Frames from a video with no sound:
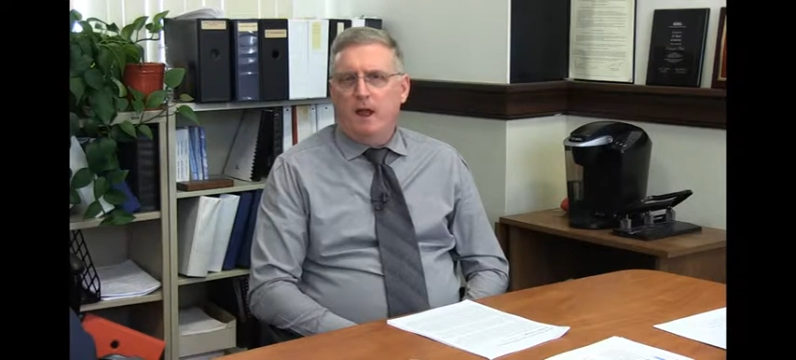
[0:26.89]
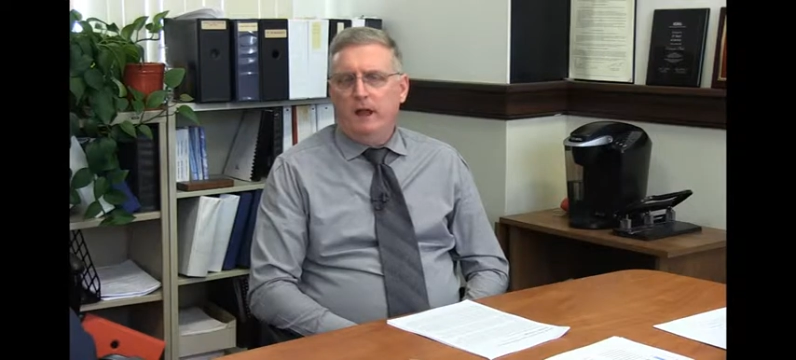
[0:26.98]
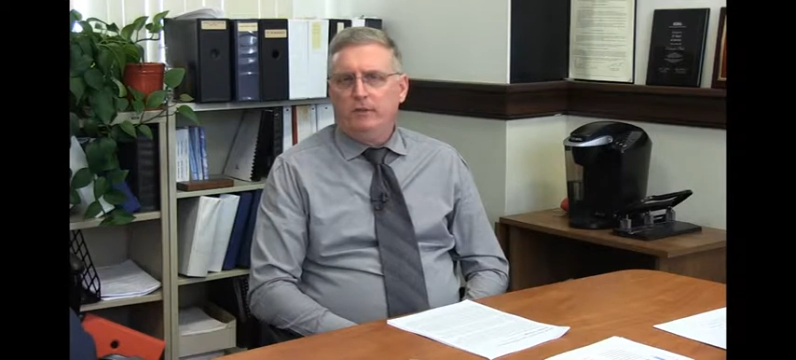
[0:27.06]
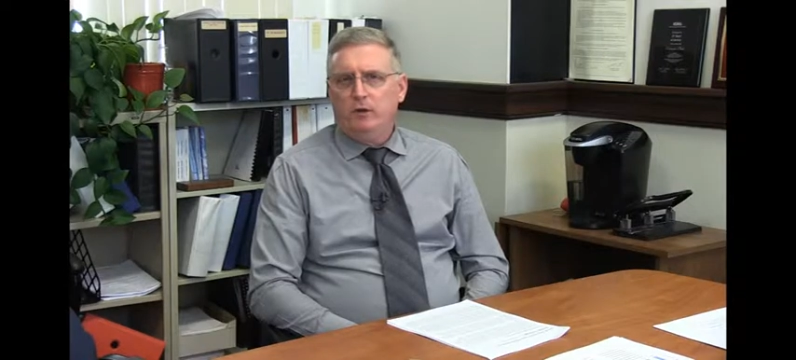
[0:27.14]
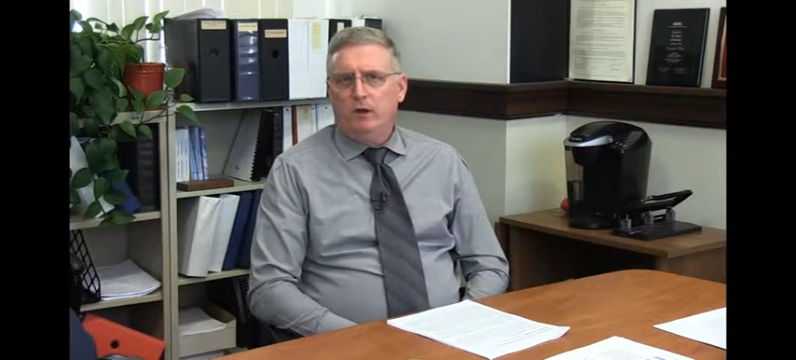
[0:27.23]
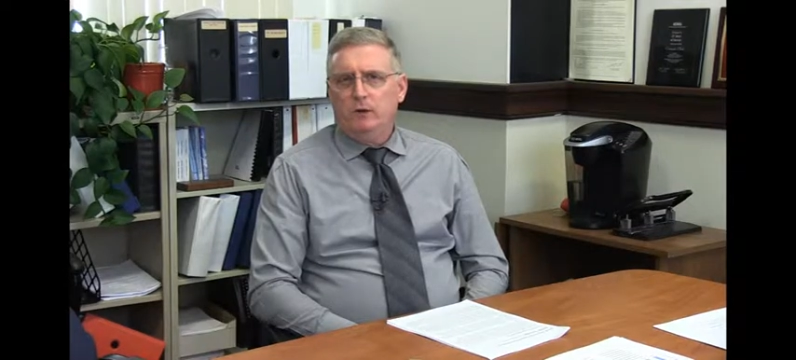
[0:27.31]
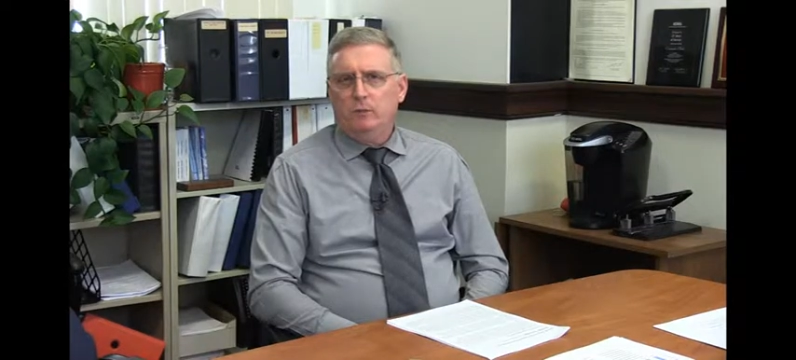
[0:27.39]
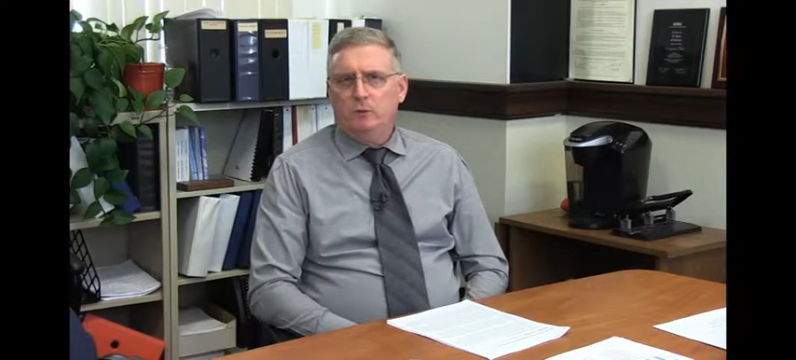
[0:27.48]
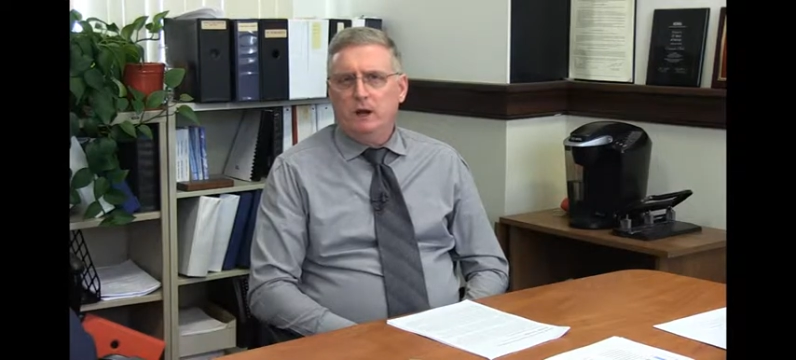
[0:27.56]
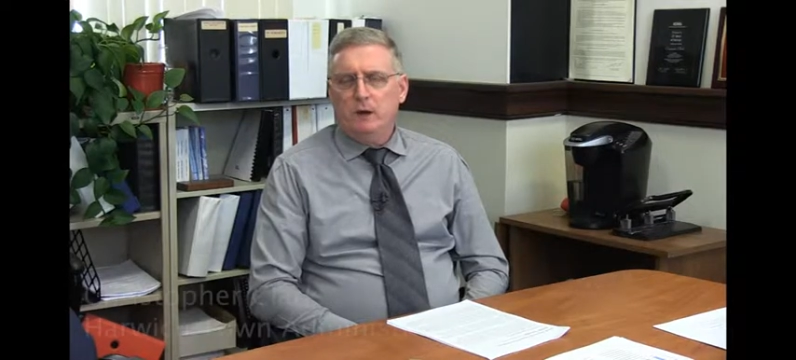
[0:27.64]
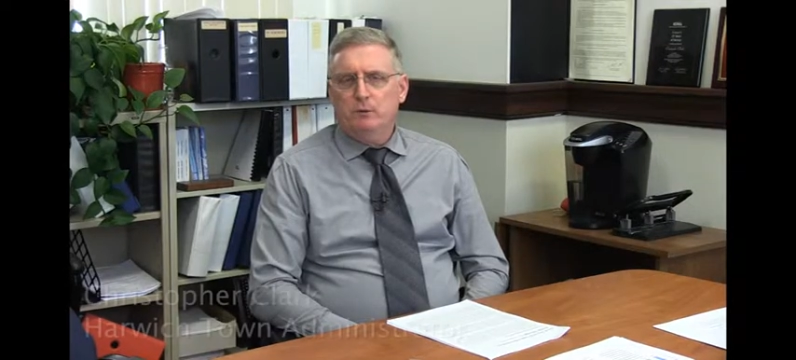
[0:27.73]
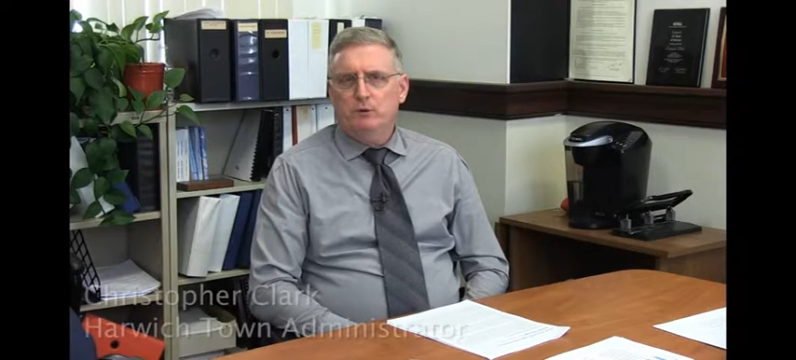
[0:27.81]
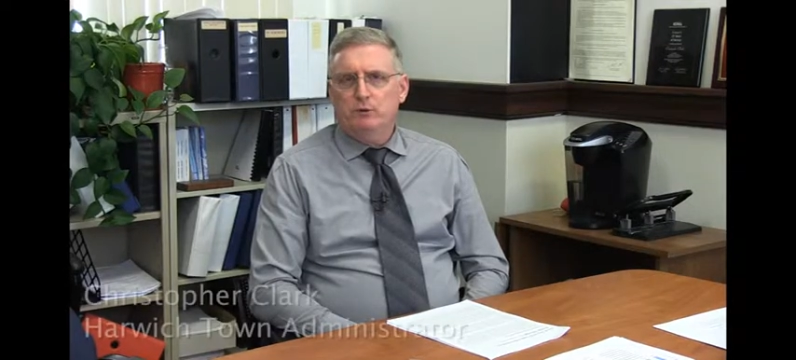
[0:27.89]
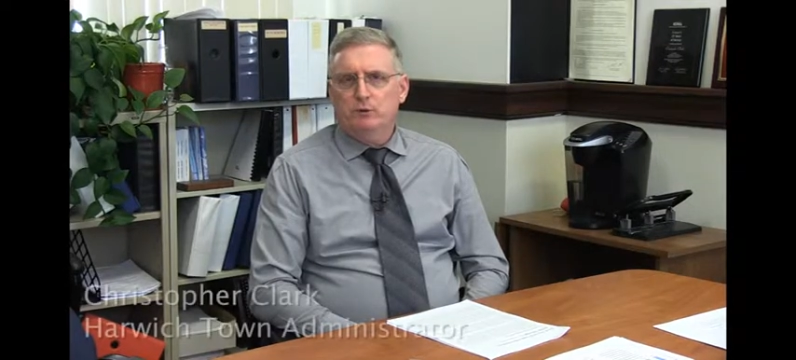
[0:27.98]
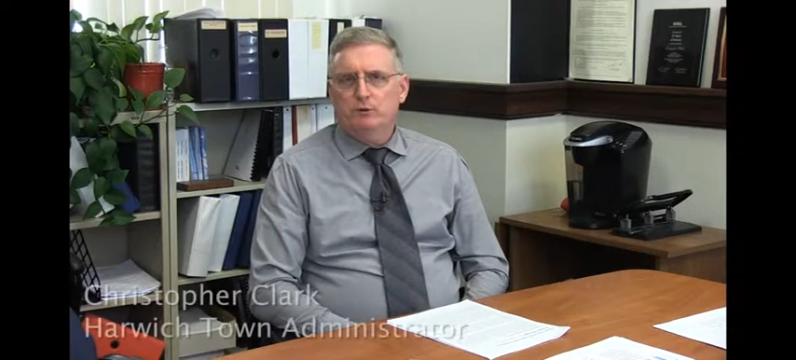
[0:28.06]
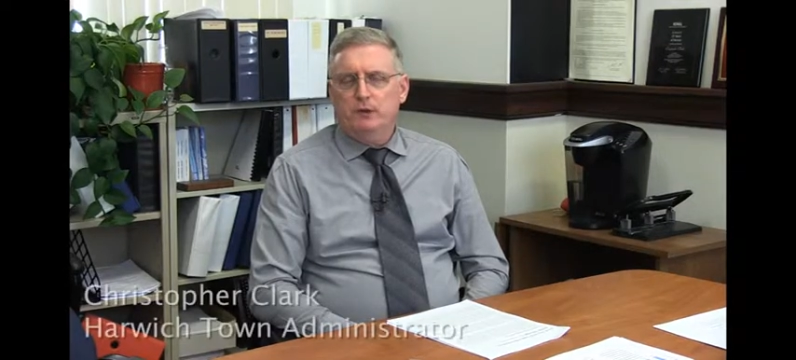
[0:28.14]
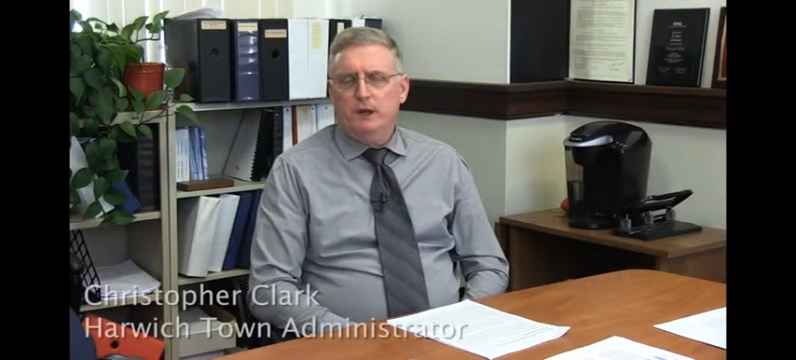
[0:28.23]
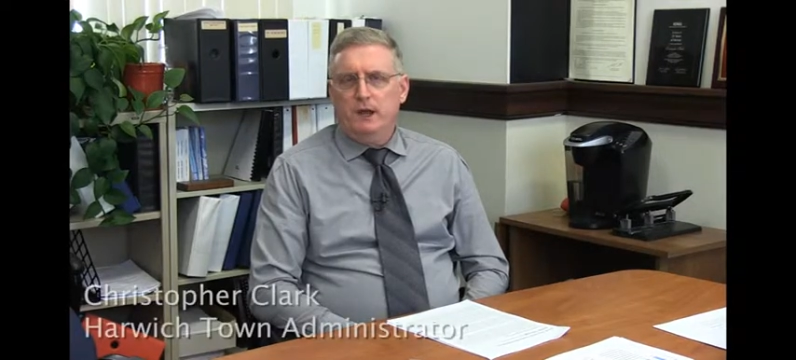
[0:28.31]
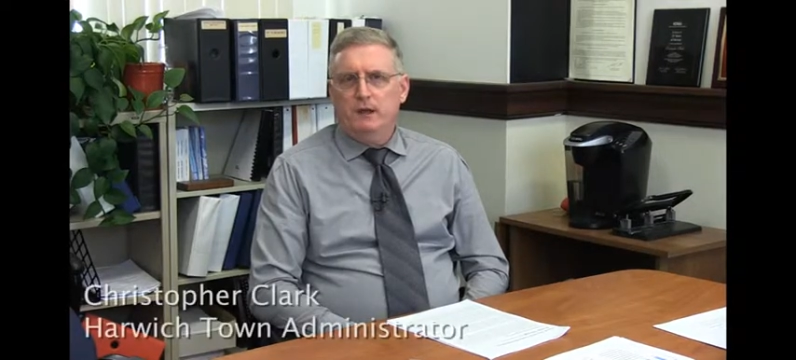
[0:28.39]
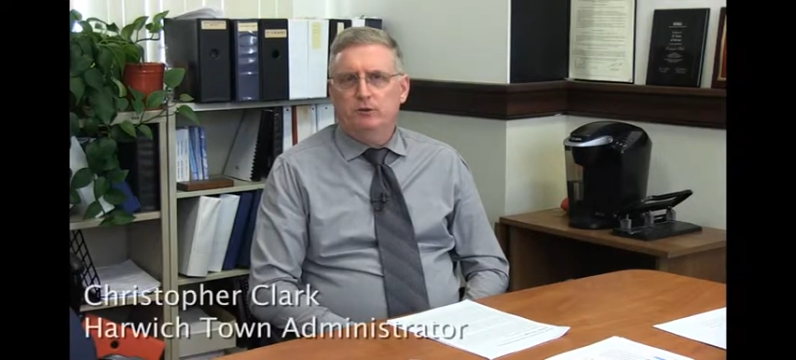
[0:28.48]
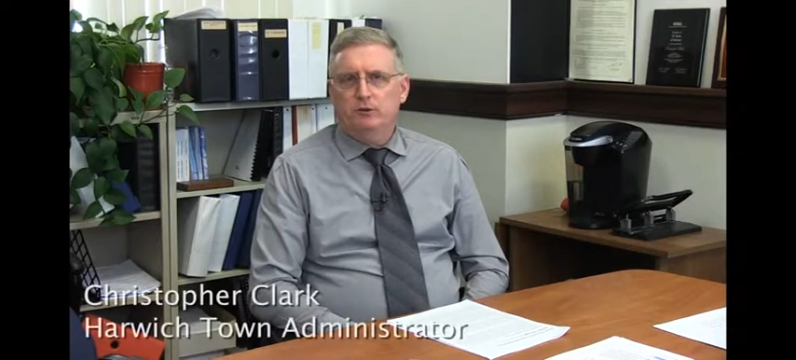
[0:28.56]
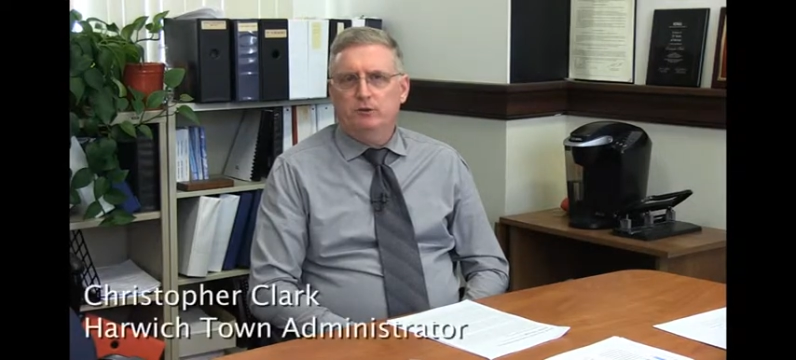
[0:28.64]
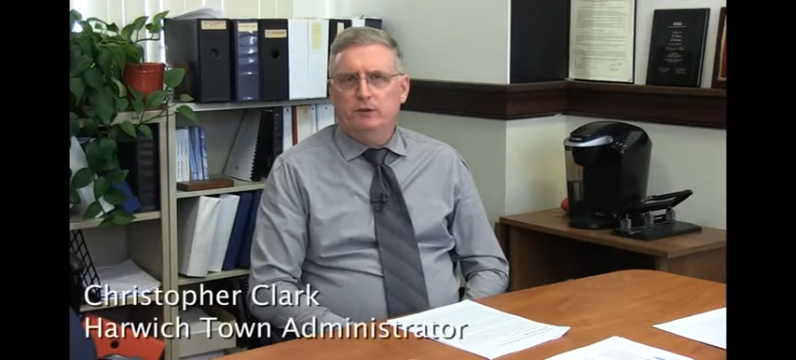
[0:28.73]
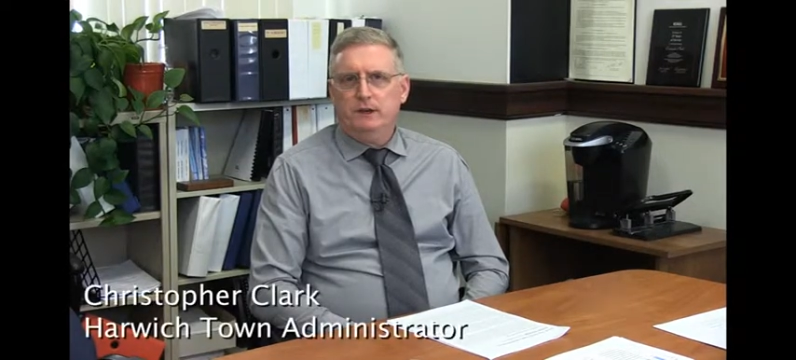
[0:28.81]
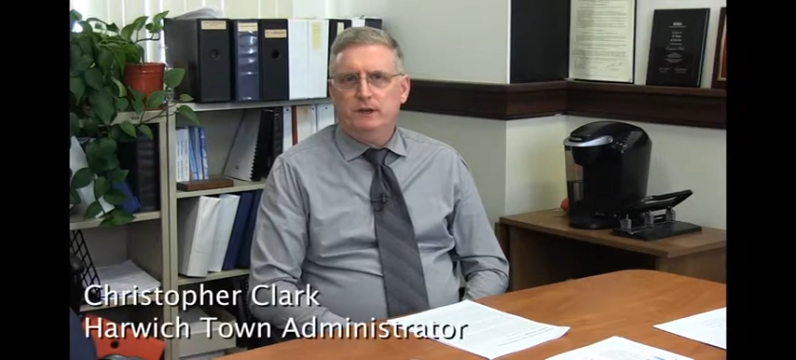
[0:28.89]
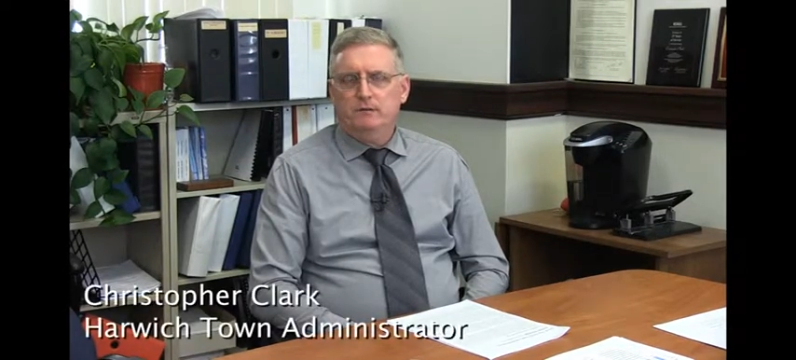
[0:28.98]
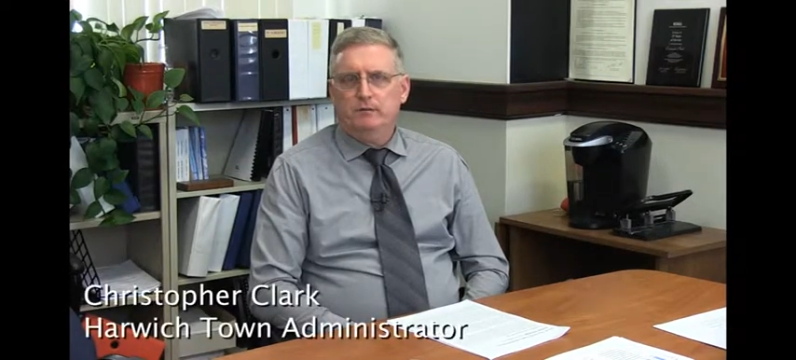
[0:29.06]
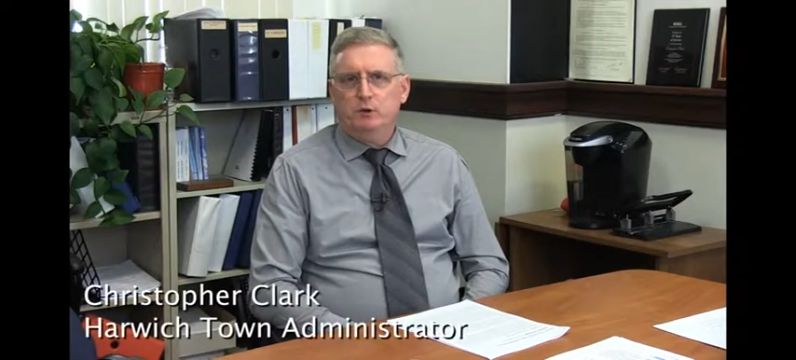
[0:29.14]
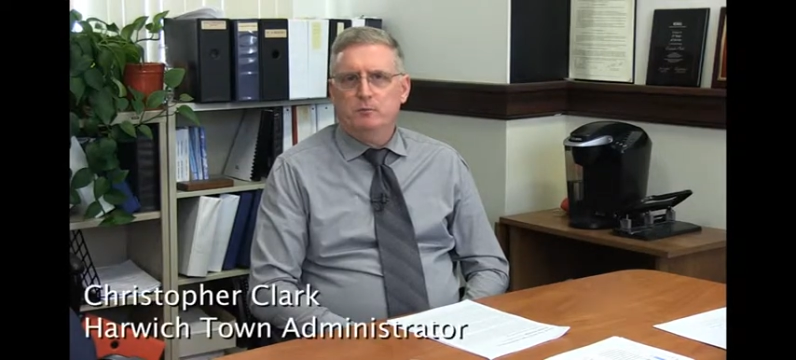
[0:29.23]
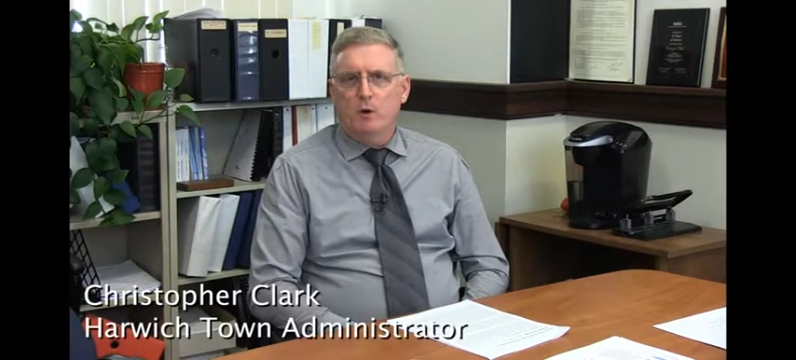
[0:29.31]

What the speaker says: I thought that what I would do today is to take a few